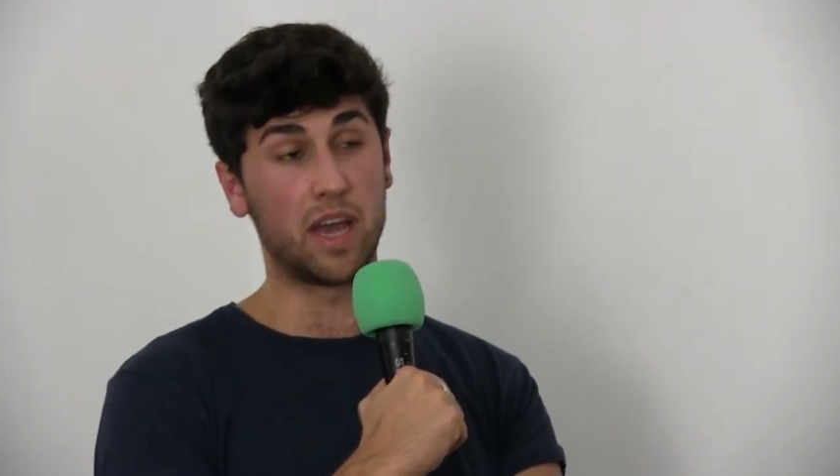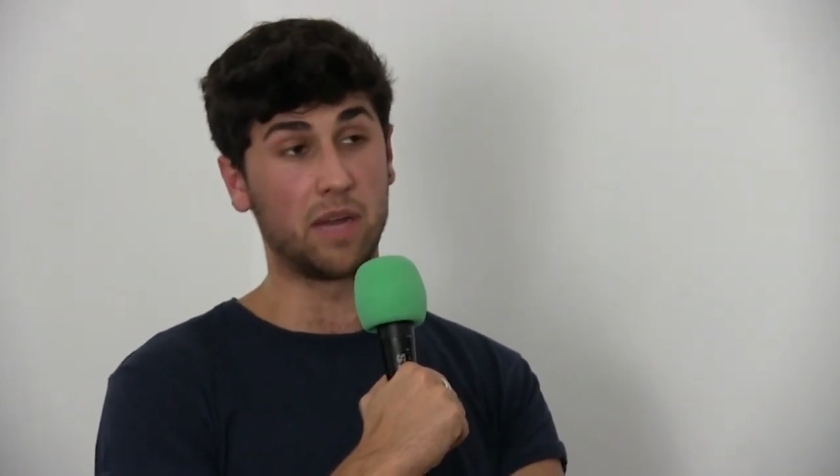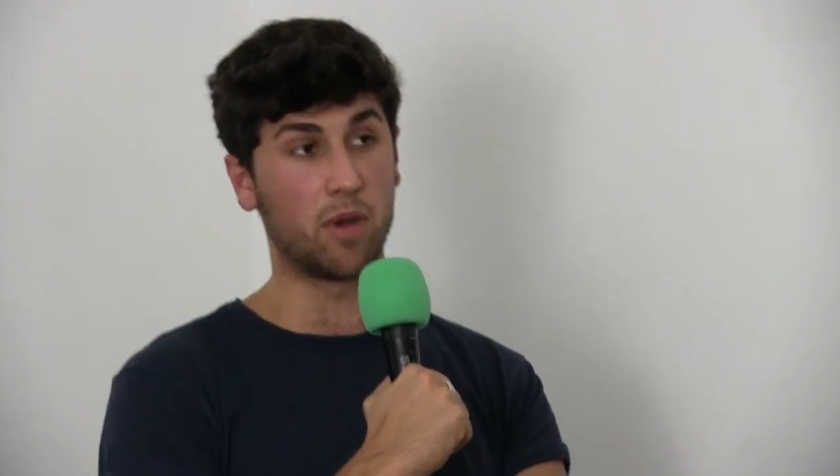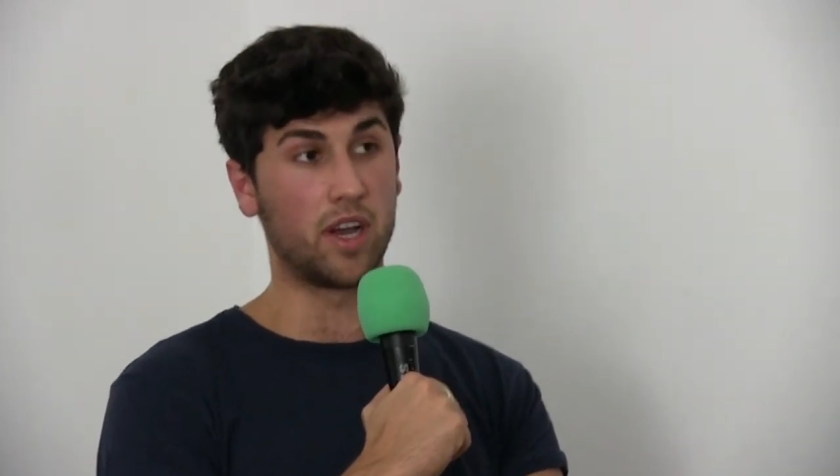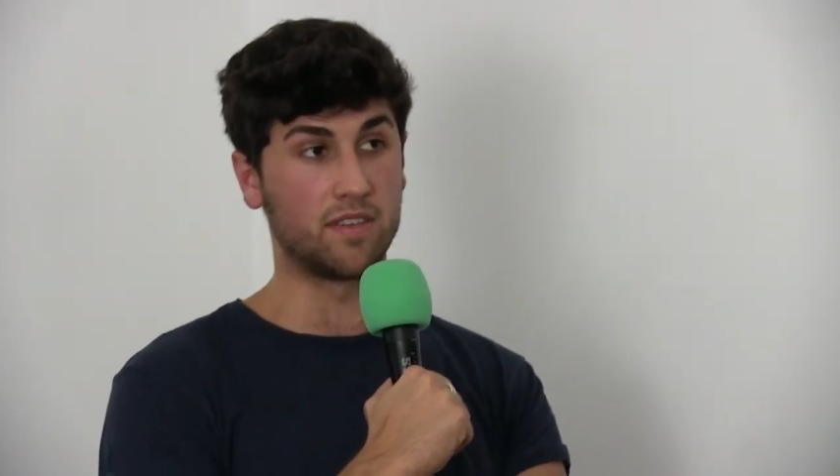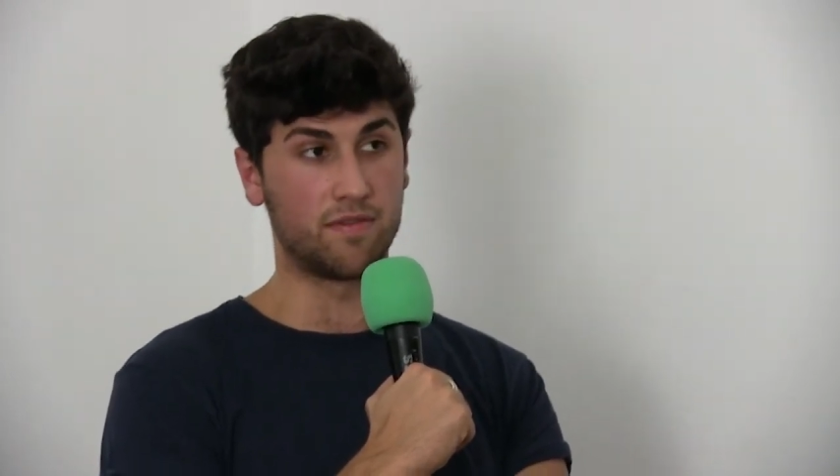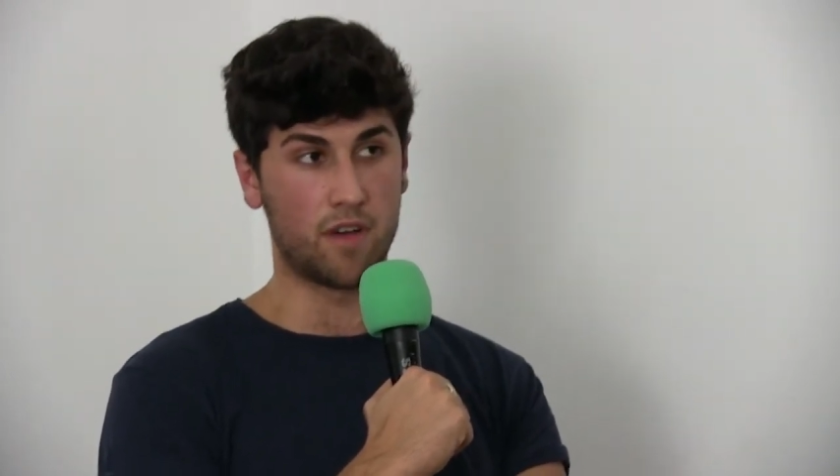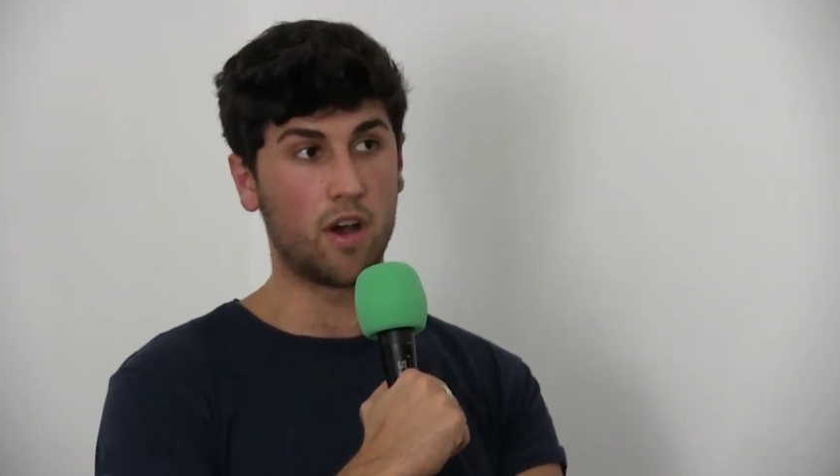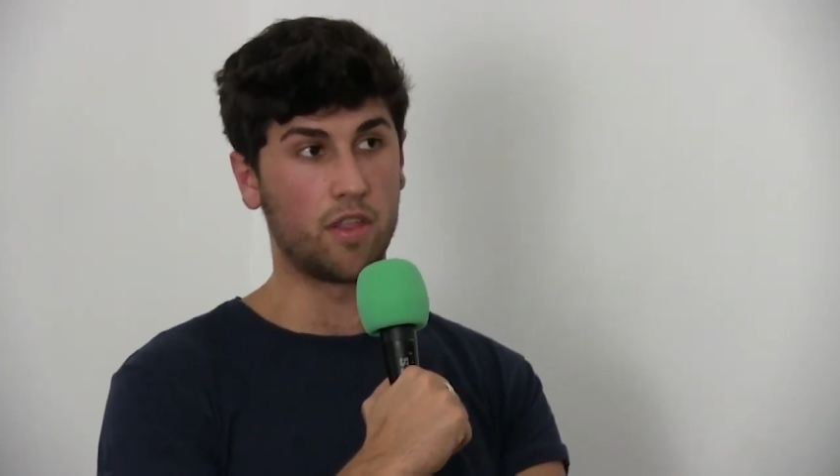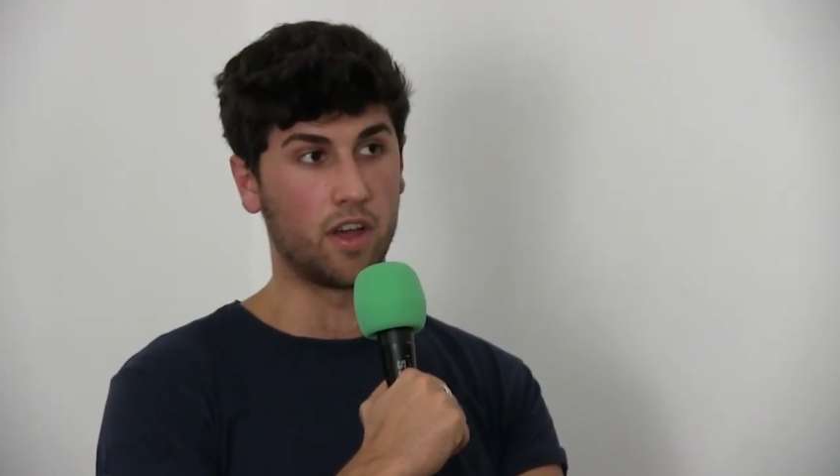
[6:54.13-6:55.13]
made by his
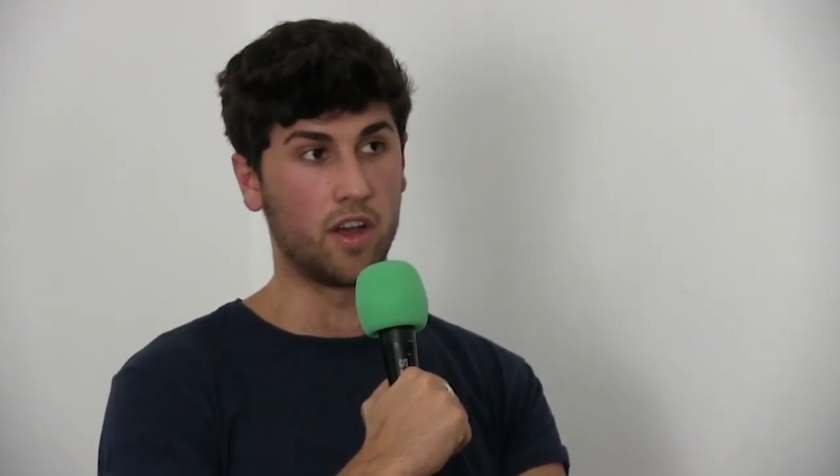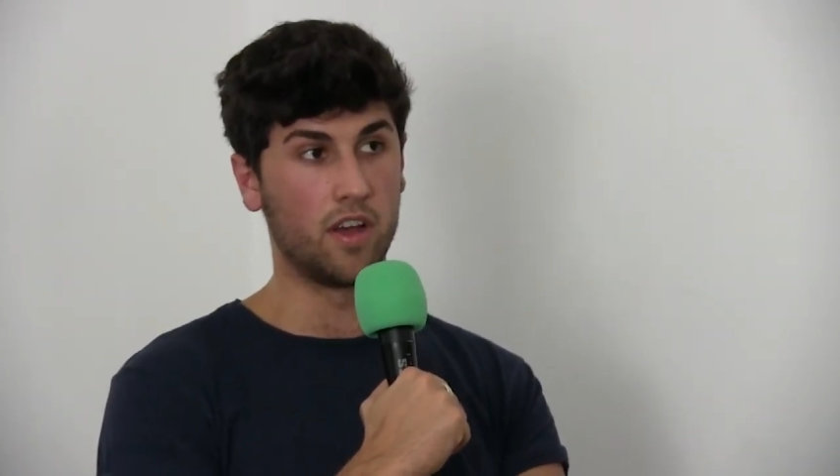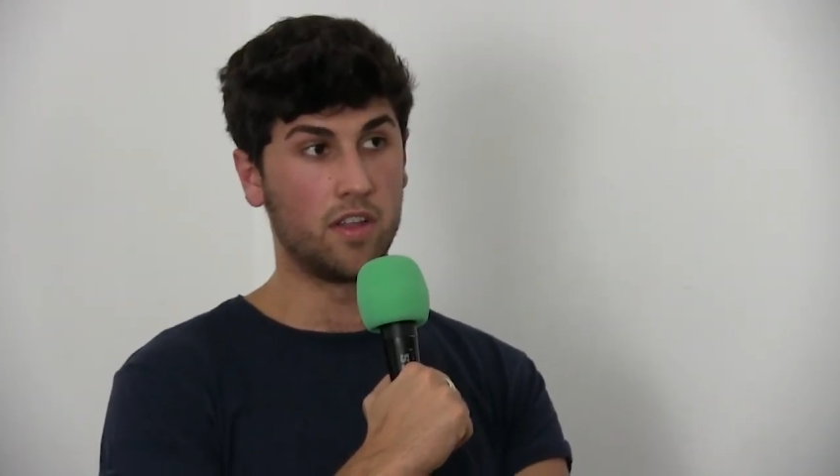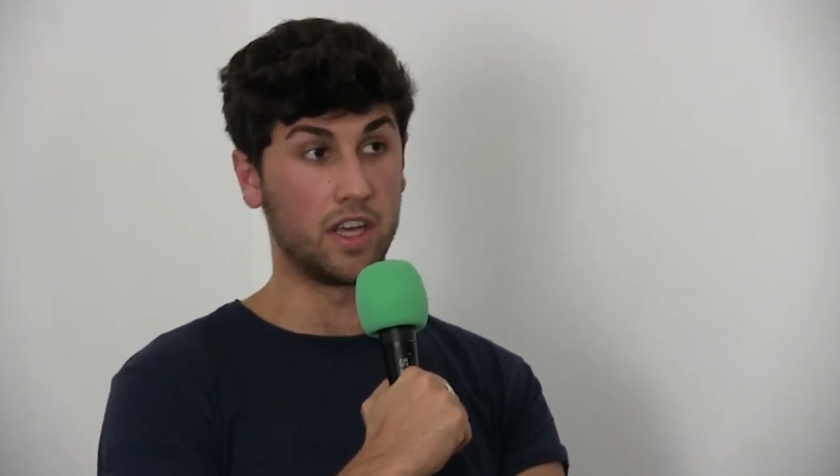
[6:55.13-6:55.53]
father